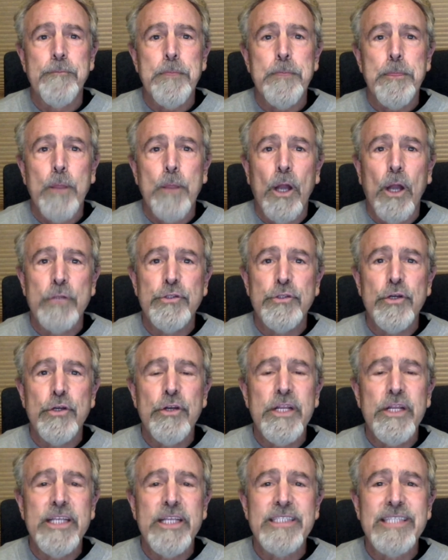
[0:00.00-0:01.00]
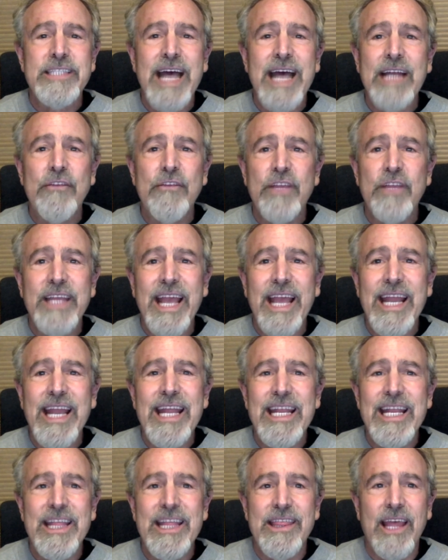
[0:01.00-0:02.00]
Our journey is not to get
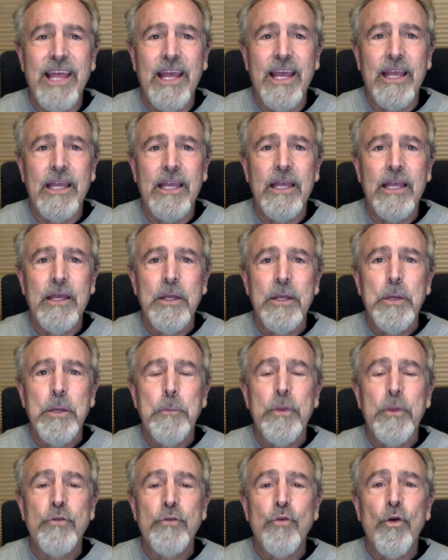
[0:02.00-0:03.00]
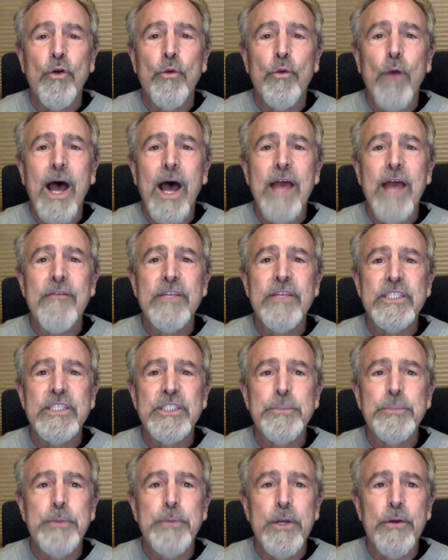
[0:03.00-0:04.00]
anything, but to arrive in
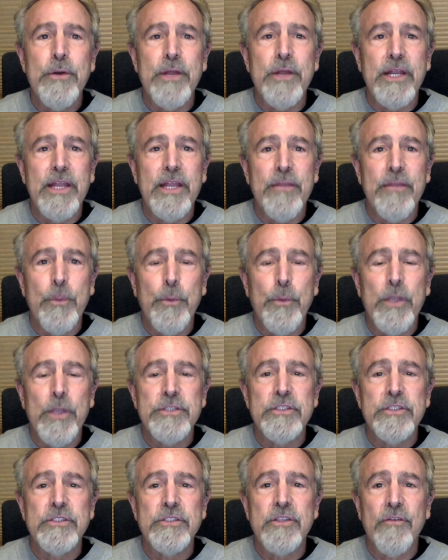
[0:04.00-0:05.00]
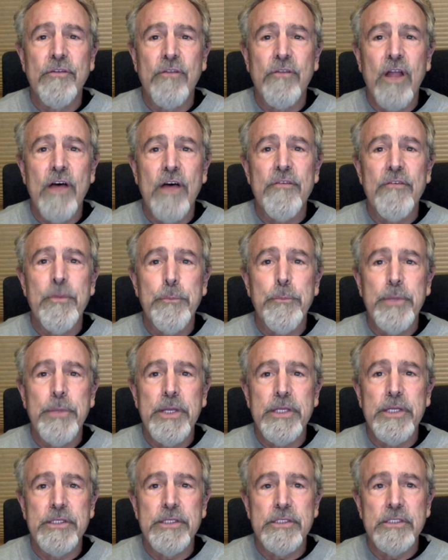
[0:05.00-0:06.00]
spirit in the presence of love and
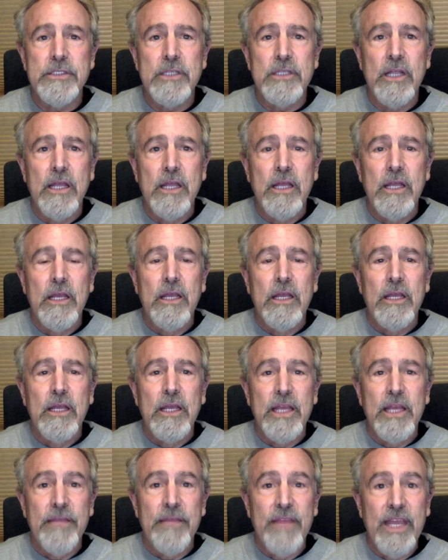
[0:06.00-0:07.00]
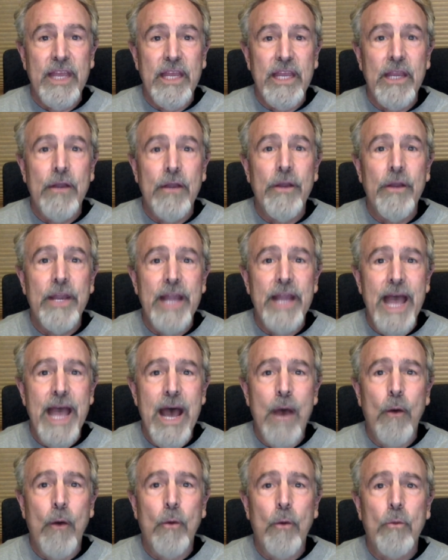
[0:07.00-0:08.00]
peace, in the here and
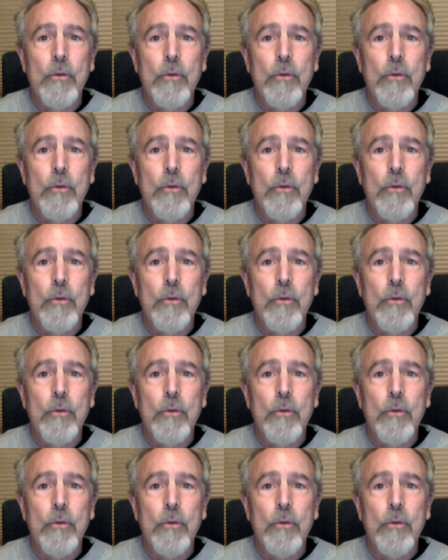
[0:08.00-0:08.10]
now.